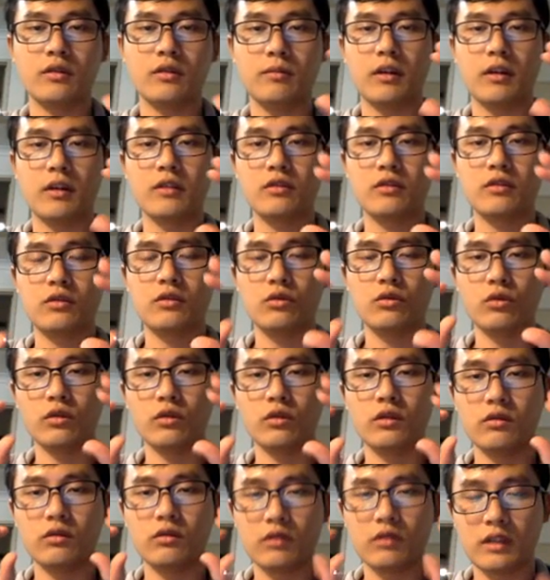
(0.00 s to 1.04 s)
about
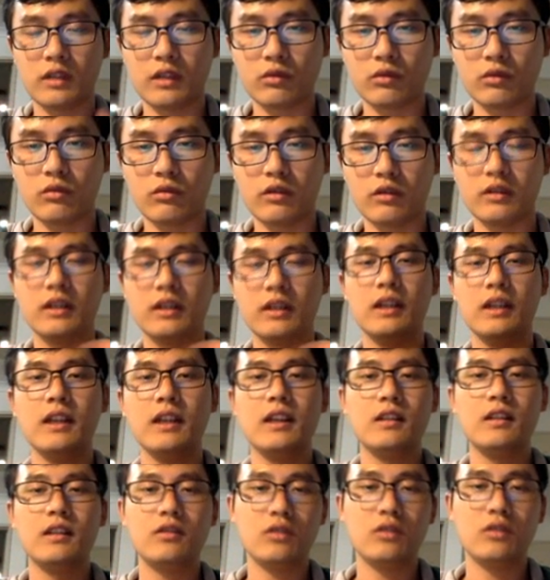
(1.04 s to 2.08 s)
your neural network.
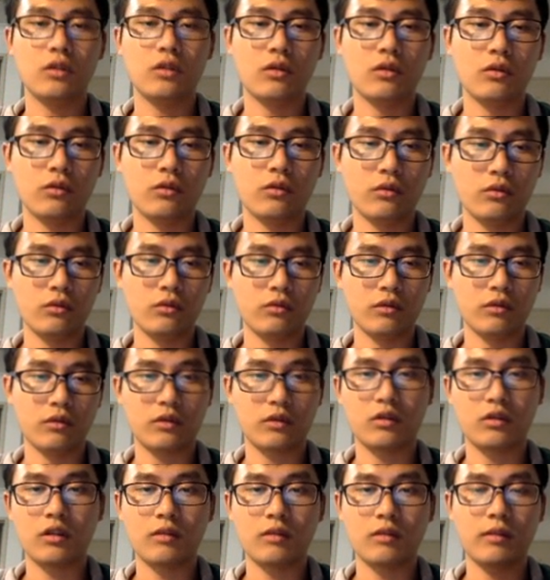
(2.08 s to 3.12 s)
So we'll
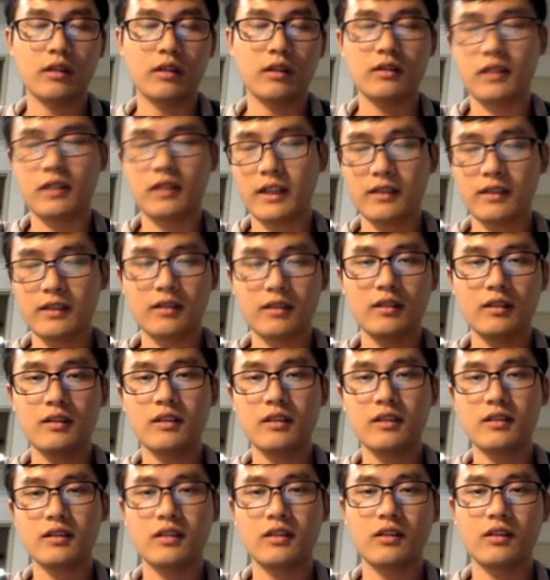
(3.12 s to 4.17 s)
talk about it later.
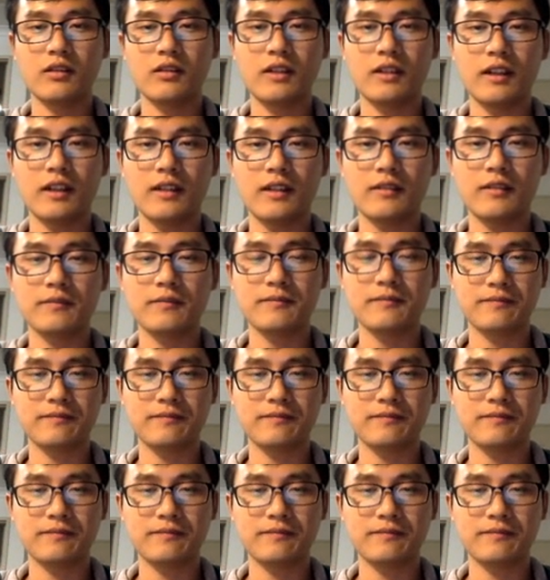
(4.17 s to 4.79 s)
See you then.